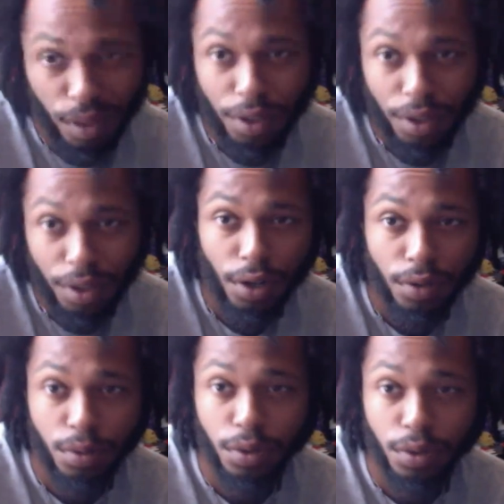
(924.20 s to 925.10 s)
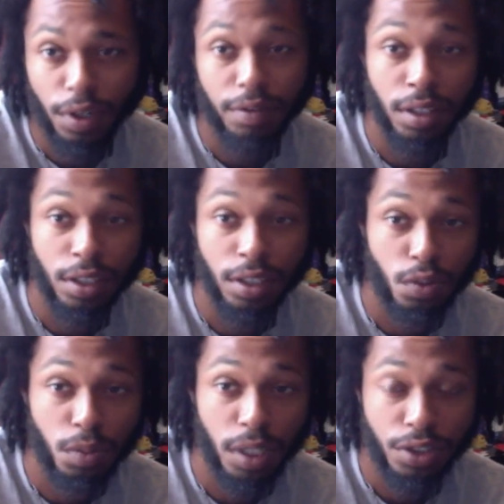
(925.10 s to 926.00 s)
you know, you don't have to think too
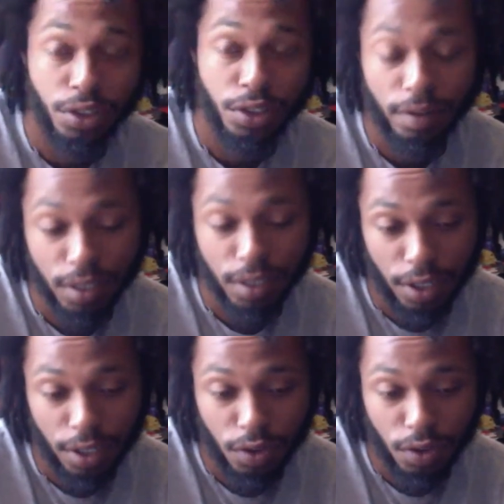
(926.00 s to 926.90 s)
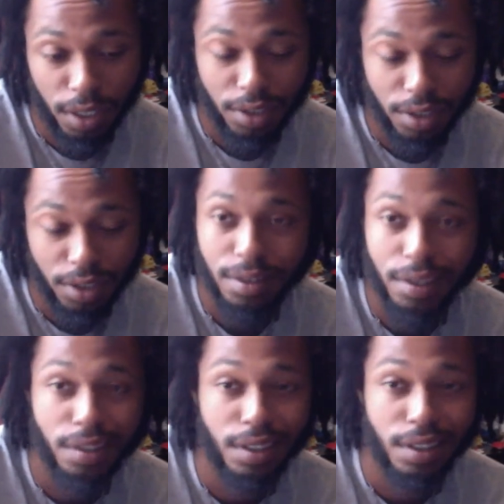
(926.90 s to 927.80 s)
much. You don't have to say too much.
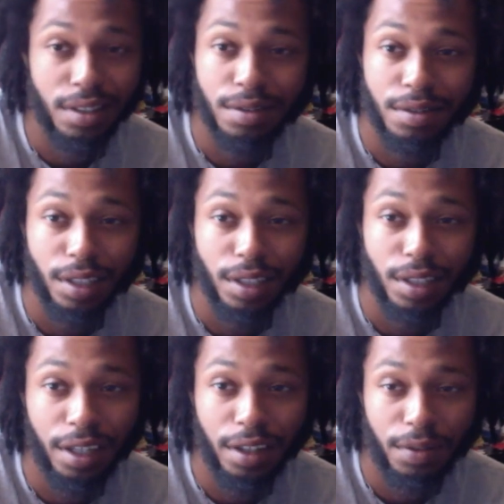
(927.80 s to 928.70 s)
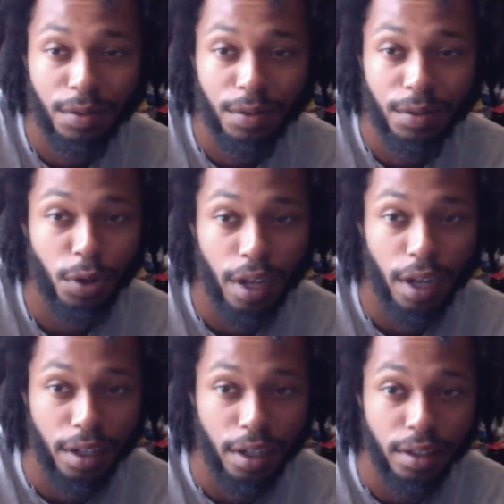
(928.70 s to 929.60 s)
Just live,
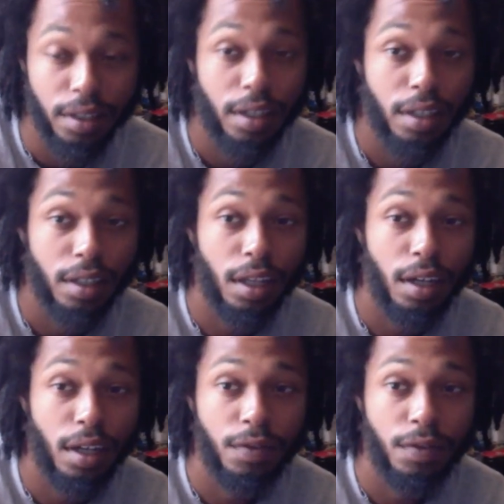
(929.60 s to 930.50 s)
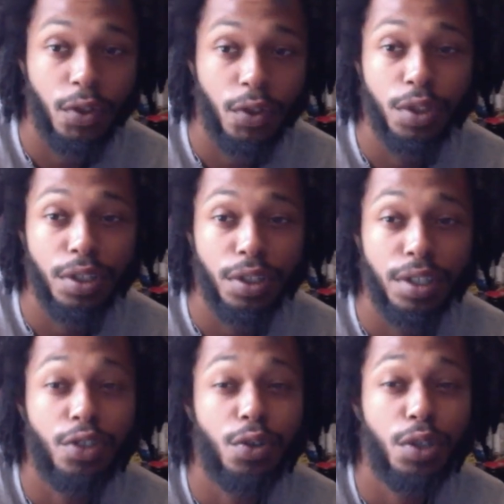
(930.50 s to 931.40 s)
create, love, do what you,
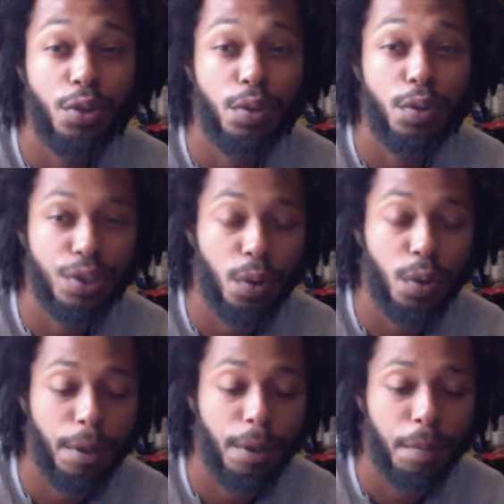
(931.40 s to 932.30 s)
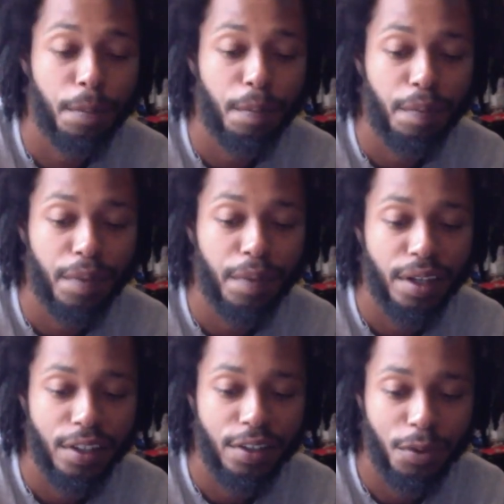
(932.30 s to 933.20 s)
do what you enjoy.
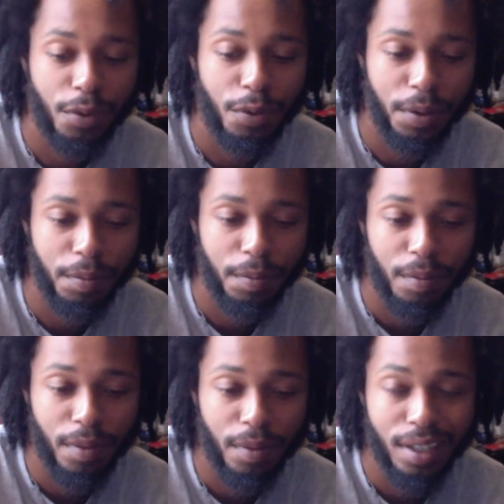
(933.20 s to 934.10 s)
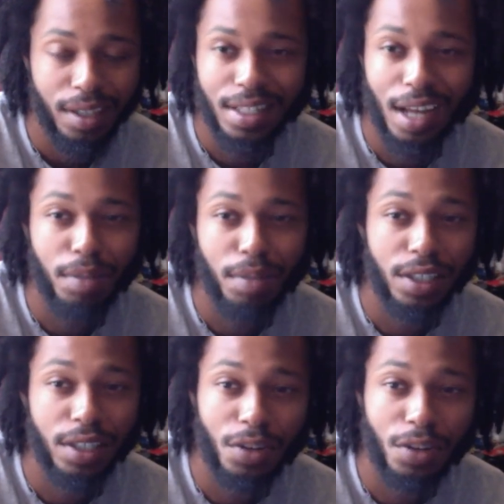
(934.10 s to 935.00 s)
You feel me? Stop thinking
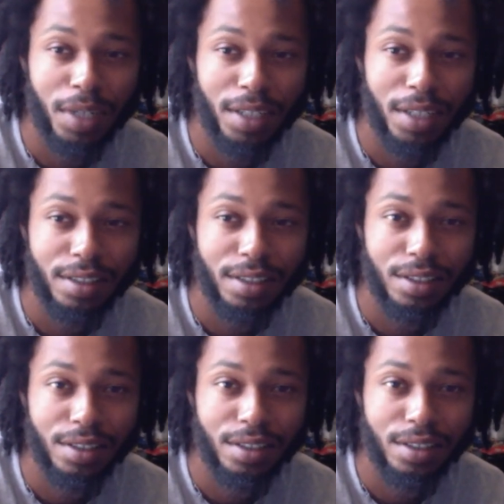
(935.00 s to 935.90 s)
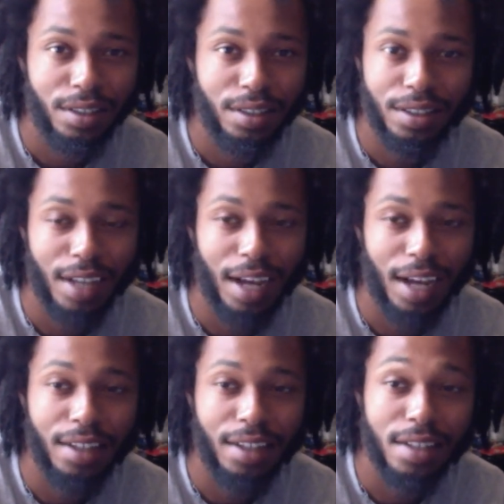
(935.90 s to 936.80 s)
so much. It's not
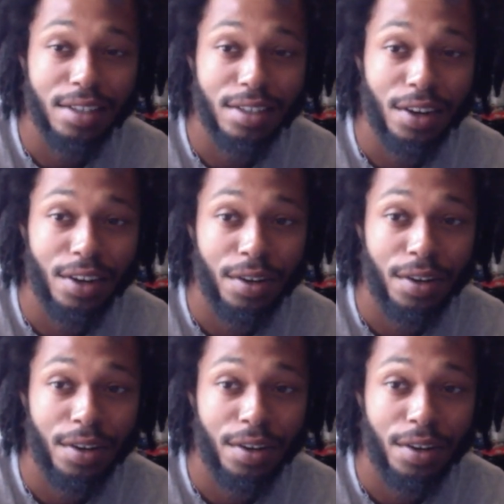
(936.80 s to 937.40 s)
necessary